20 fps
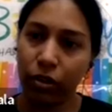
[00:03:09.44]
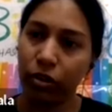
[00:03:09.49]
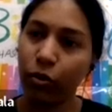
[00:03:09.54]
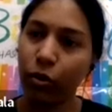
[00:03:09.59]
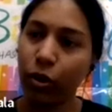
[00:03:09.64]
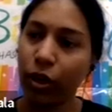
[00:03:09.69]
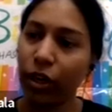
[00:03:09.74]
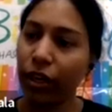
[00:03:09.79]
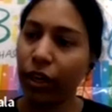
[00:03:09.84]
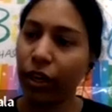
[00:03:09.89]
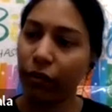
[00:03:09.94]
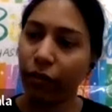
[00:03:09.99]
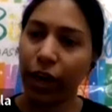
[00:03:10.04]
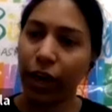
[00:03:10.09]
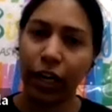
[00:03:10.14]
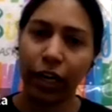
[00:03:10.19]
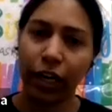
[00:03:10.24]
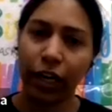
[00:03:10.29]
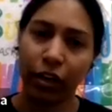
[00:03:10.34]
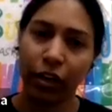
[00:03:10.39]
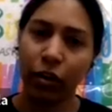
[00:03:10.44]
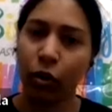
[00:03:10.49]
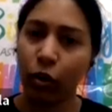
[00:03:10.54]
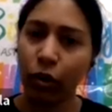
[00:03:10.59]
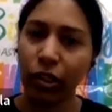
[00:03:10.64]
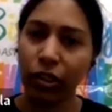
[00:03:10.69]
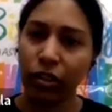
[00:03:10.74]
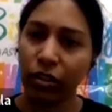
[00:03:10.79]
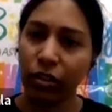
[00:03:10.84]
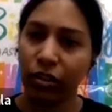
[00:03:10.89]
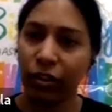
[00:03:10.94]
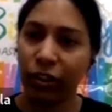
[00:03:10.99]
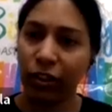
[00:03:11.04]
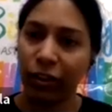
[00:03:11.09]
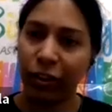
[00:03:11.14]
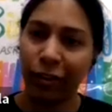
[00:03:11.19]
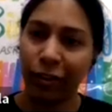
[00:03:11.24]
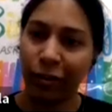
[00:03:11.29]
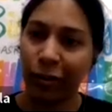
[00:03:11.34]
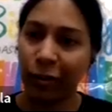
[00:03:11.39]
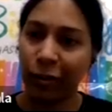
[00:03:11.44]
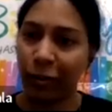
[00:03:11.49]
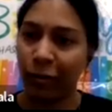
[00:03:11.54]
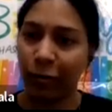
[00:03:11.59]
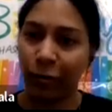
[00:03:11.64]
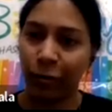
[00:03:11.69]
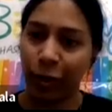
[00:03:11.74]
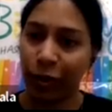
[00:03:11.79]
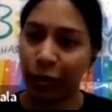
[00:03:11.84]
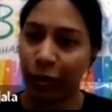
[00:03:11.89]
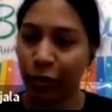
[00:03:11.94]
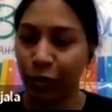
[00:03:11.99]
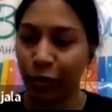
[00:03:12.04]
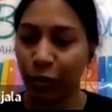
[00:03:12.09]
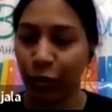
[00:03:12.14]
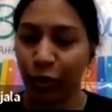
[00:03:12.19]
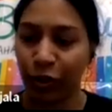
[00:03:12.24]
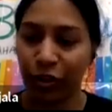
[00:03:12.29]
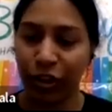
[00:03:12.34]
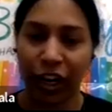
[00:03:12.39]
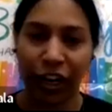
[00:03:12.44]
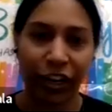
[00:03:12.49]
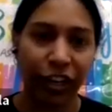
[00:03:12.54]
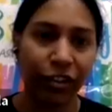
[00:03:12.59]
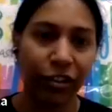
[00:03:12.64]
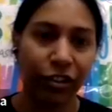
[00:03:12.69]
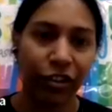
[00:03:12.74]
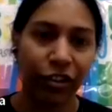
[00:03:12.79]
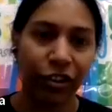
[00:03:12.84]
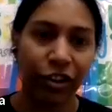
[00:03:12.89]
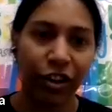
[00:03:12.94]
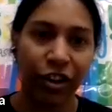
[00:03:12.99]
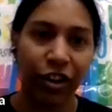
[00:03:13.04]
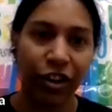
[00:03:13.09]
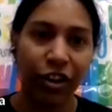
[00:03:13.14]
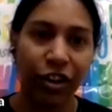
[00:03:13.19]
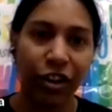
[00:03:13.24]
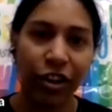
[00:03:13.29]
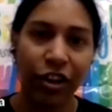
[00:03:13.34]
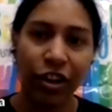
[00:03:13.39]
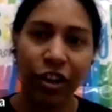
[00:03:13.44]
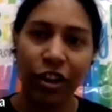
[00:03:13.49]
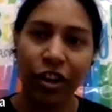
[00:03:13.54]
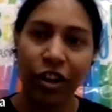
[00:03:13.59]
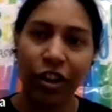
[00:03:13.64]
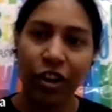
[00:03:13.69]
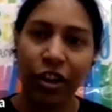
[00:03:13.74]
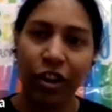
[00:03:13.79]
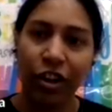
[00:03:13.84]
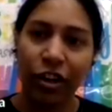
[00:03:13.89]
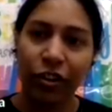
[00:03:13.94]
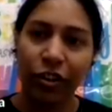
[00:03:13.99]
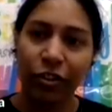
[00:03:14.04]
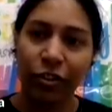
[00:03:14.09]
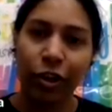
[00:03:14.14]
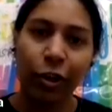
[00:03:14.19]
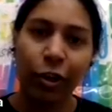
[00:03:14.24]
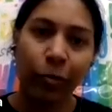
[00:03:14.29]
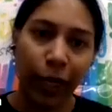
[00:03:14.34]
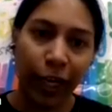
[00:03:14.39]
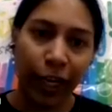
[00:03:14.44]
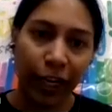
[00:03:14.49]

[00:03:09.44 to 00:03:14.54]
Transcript: student and faculty goals versus course contents. So in